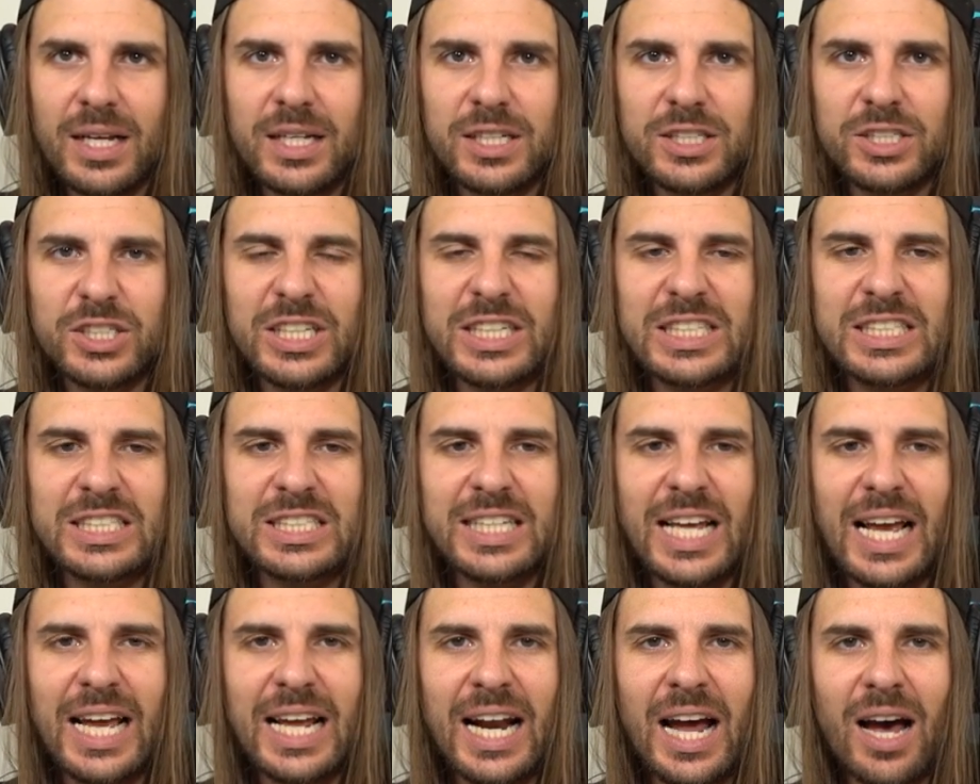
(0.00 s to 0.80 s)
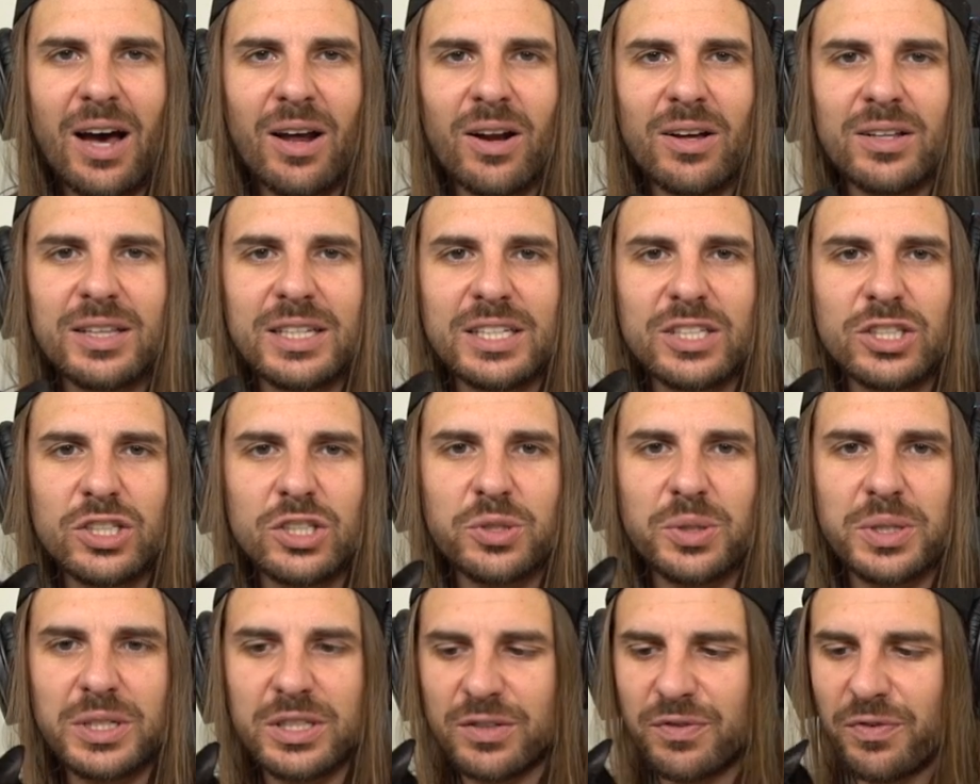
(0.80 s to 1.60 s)
She stayed out on these
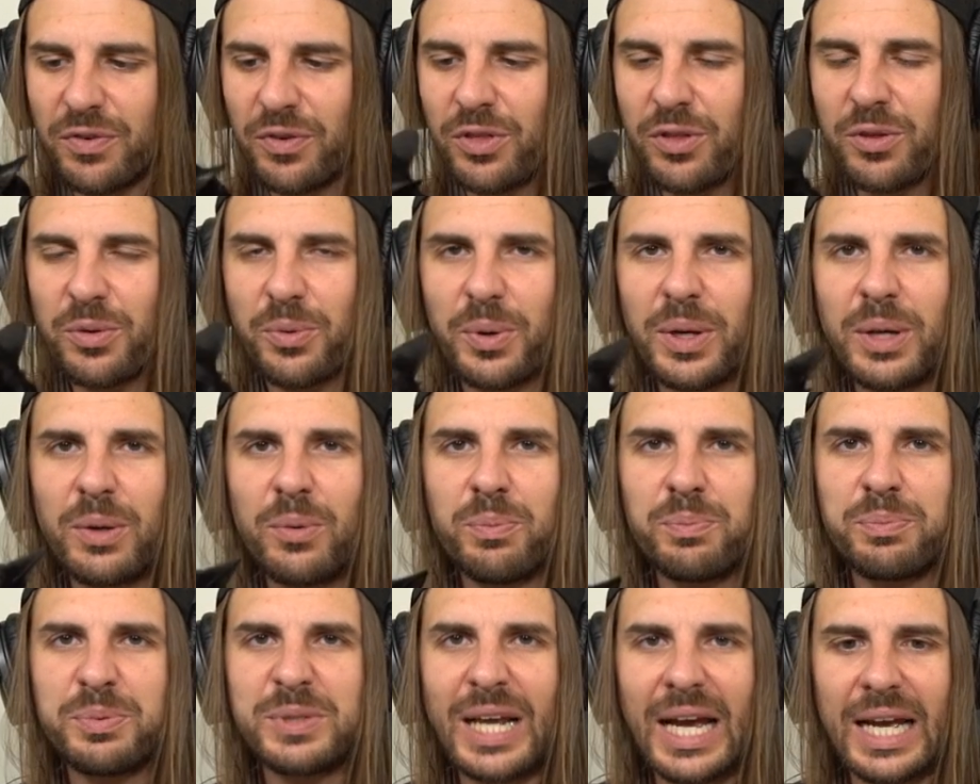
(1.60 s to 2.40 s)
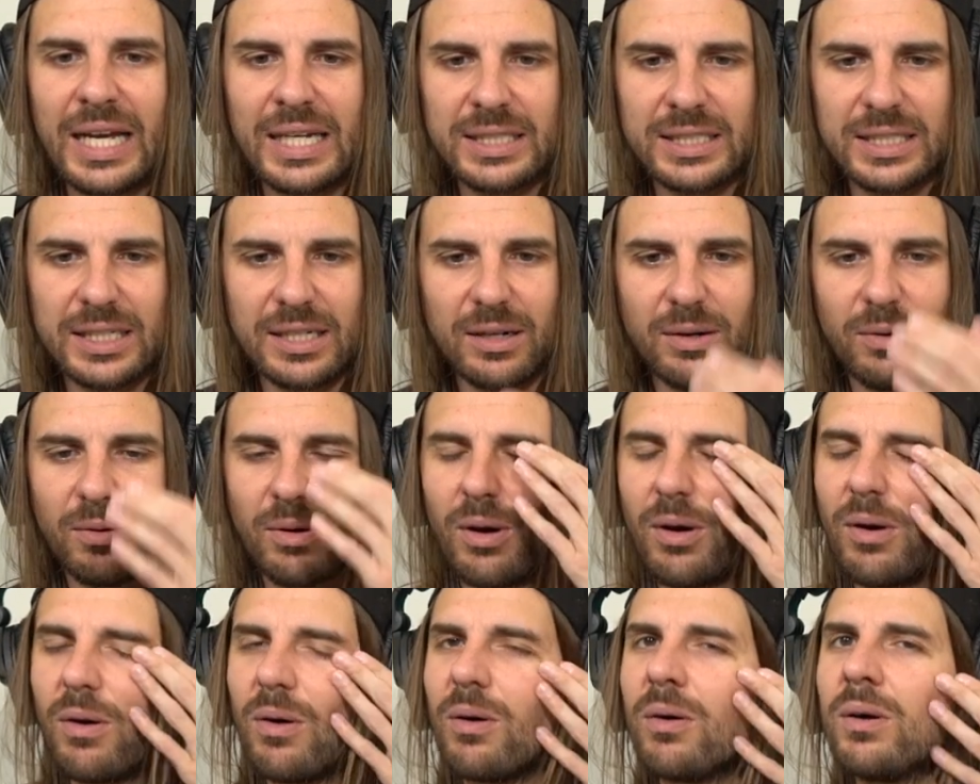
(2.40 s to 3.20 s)
streets for 3 days in a
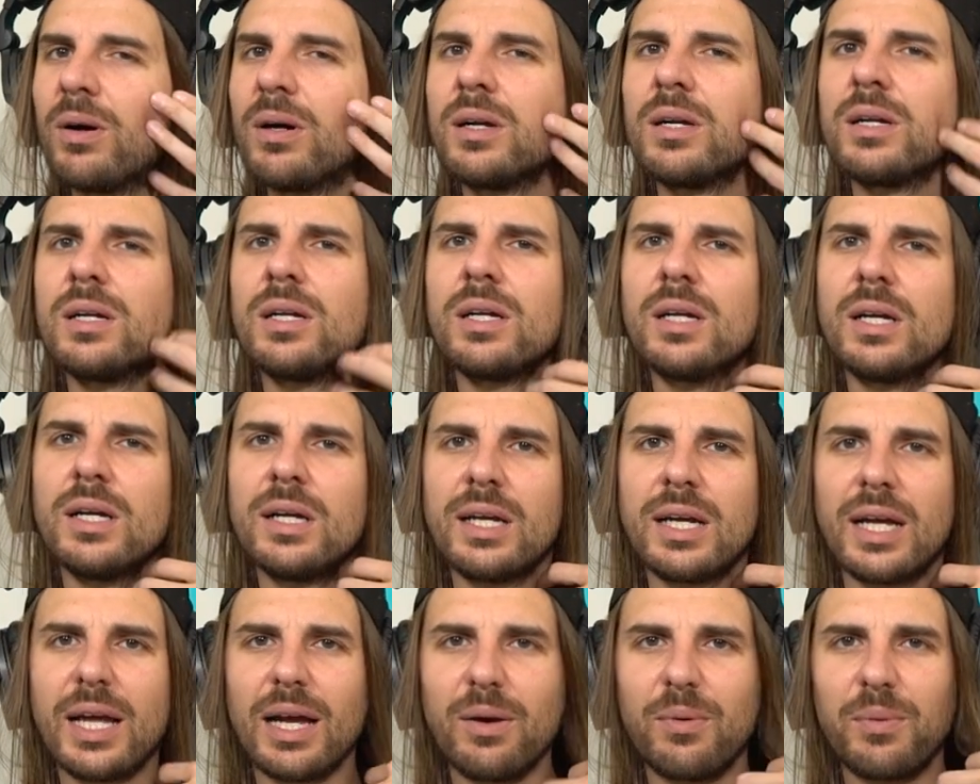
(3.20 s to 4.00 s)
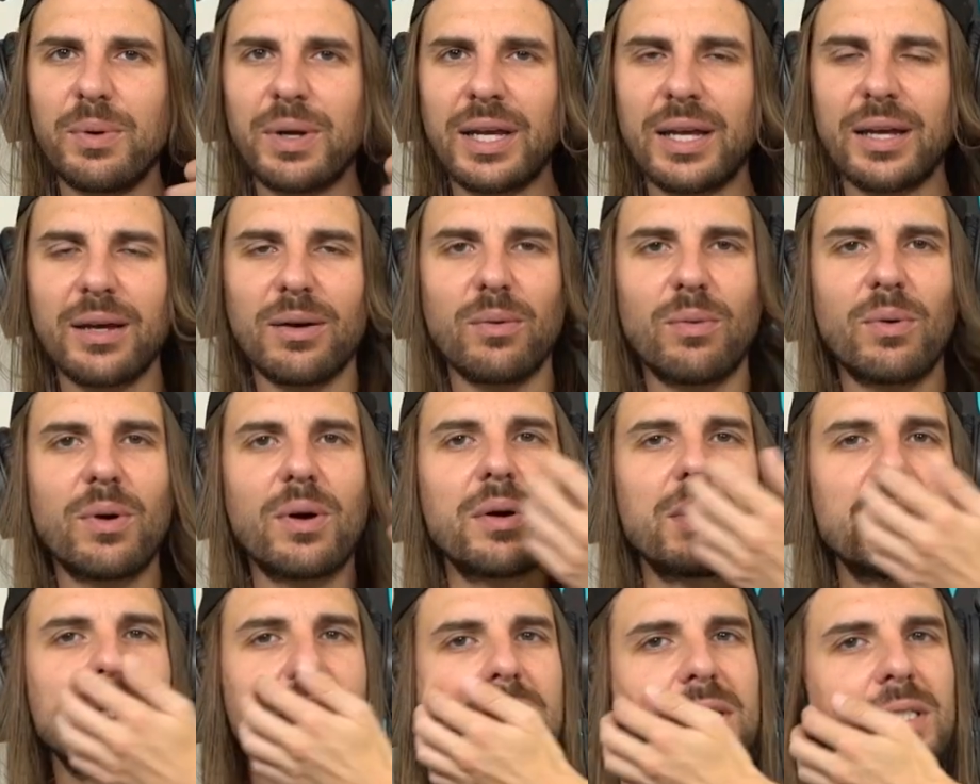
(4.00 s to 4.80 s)
row, and we get
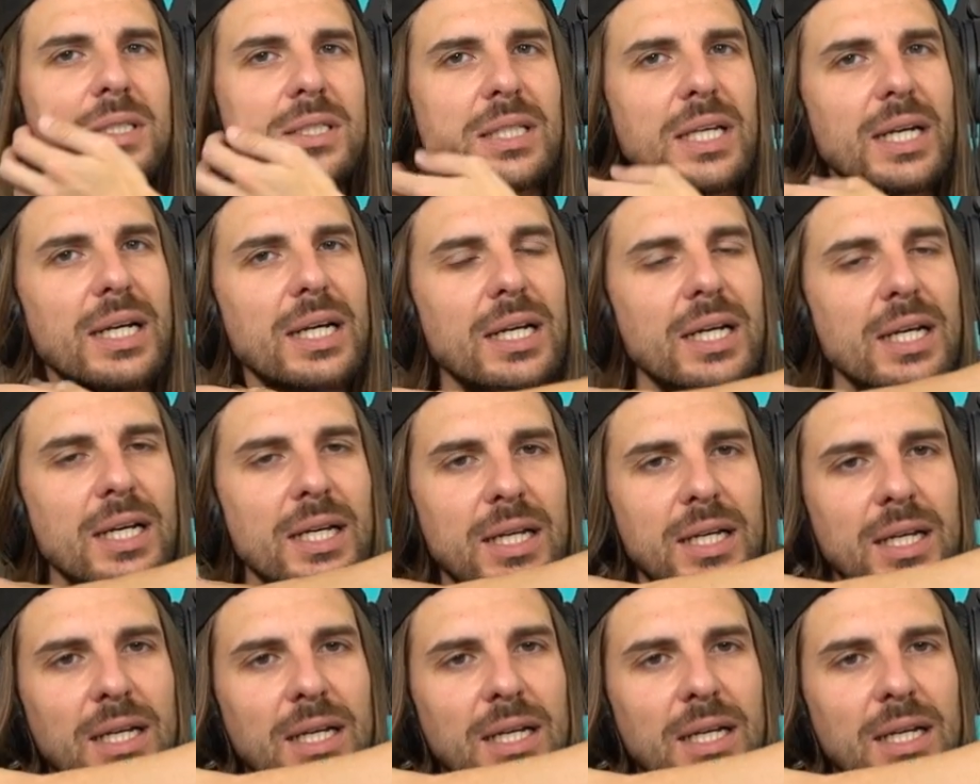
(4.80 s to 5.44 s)
worried sick.